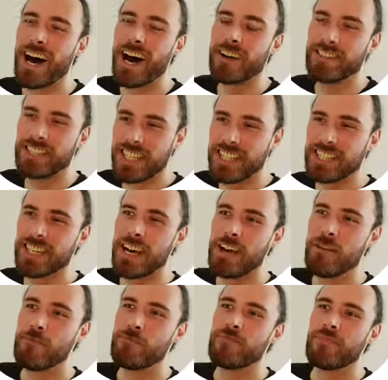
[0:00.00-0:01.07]
Jinja,
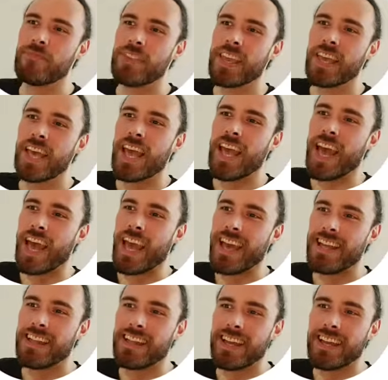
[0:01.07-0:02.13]

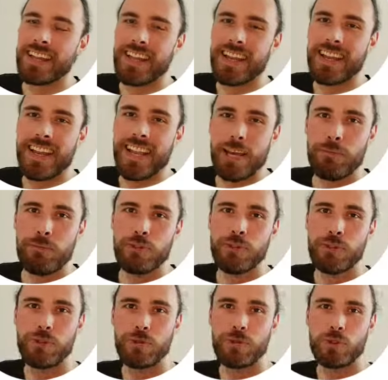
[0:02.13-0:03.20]
and it enables
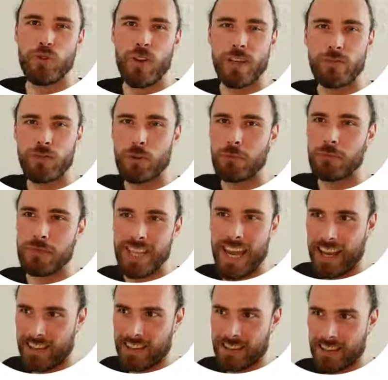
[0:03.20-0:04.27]
you to transform
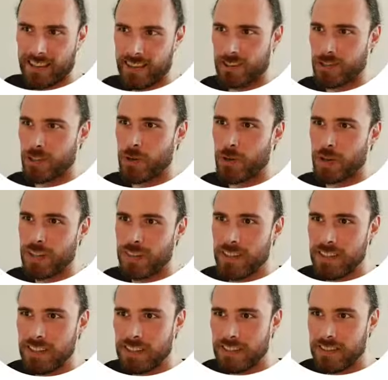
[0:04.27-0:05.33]
text. So in
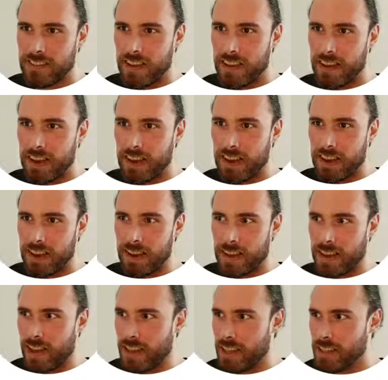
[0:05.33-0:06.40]
this
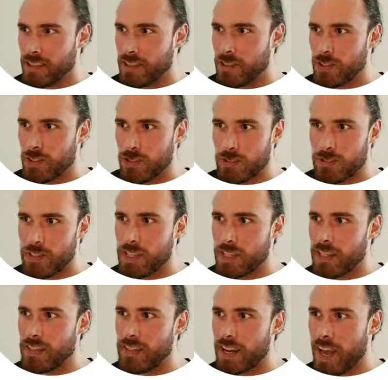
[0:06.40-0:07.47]
case, you see
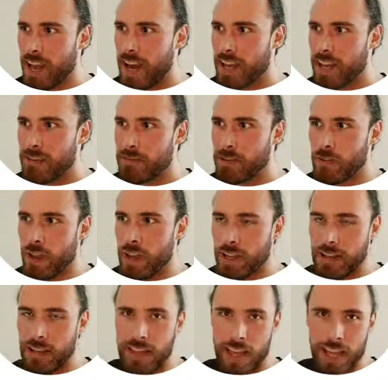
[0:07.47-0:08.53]
that I have
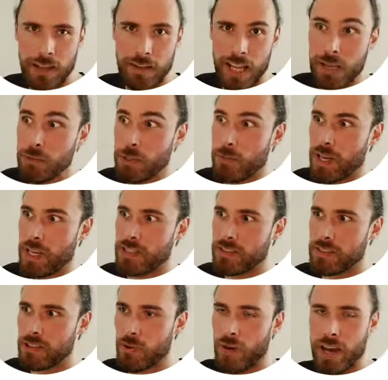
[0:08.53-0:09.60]
created a namespace.
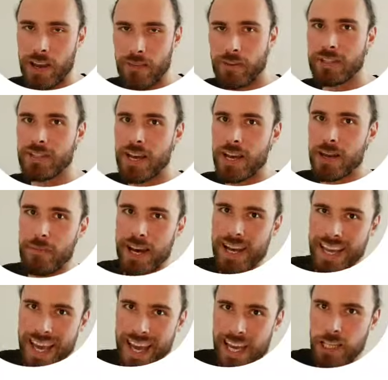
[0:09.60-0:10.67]
So every time I
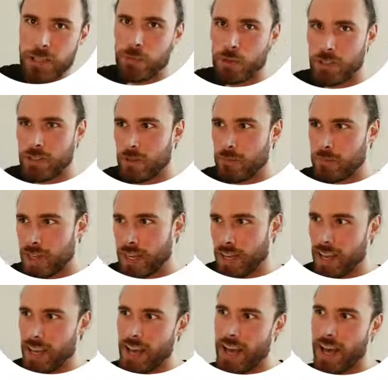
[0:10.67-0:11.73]
export something,
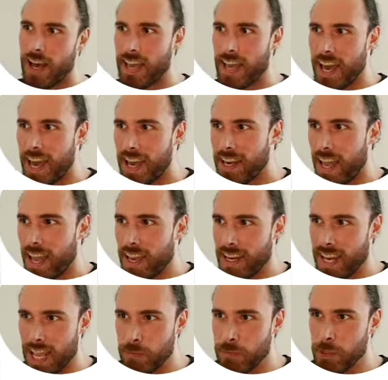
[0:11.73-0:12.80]
I add a
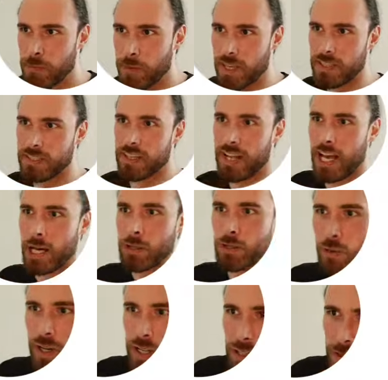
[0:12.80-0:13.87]
namespace. And how
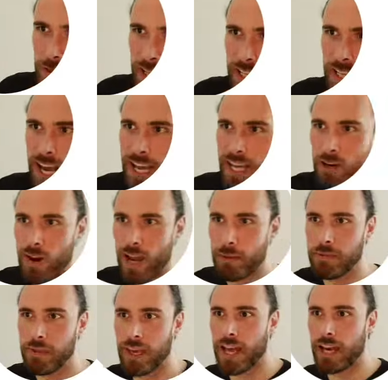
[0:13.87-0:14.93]
do I do that? I grab
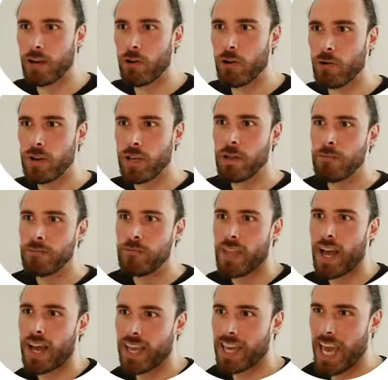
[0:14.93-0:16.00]
the category,
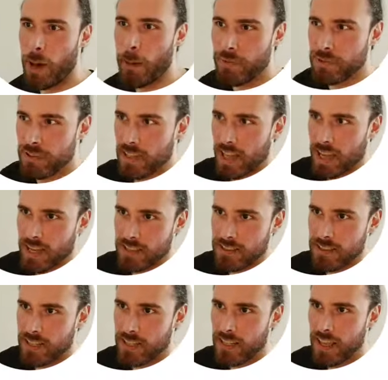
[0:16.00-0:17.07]
I capitalize
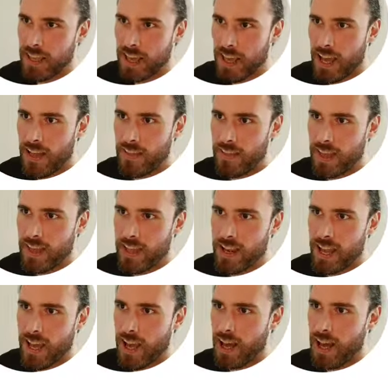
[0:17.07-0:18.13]
it, and
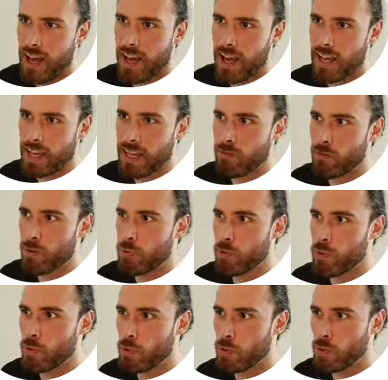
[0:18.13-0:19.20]
then I
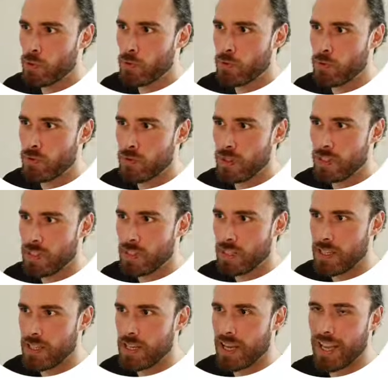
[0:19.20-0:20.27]
remove
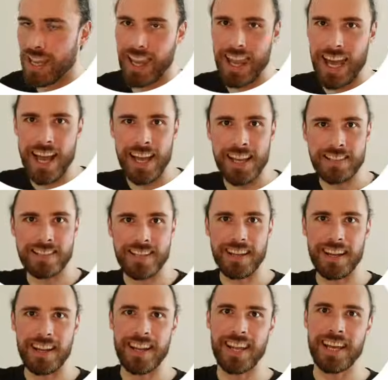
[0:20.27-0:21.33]
the last
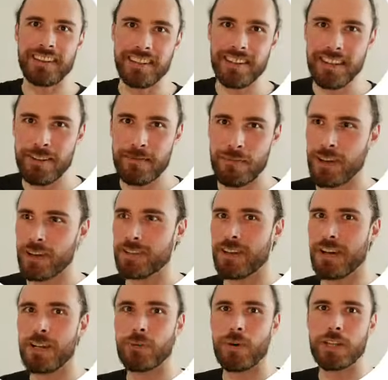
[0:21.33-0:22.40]
letter, because
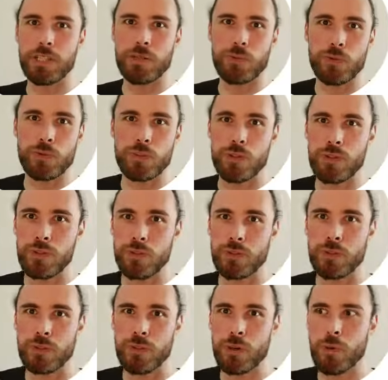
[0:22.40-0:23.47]
otherwise it would
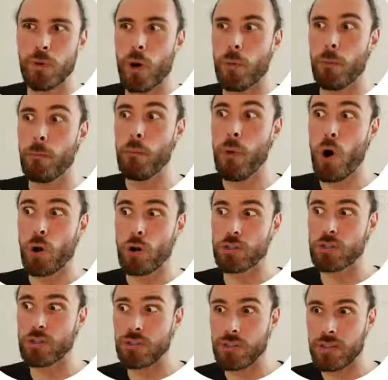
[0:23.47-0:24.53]
show
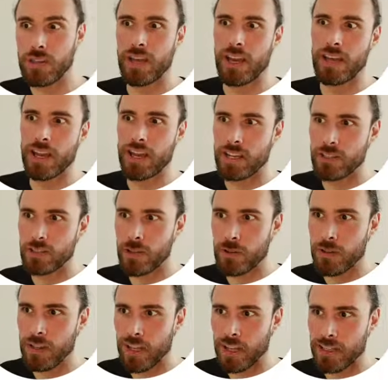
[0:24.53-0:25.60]
books. And I can show
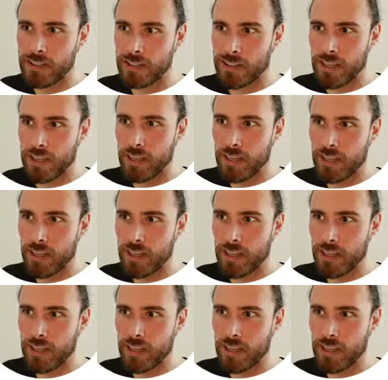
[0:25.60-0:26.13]
that actually.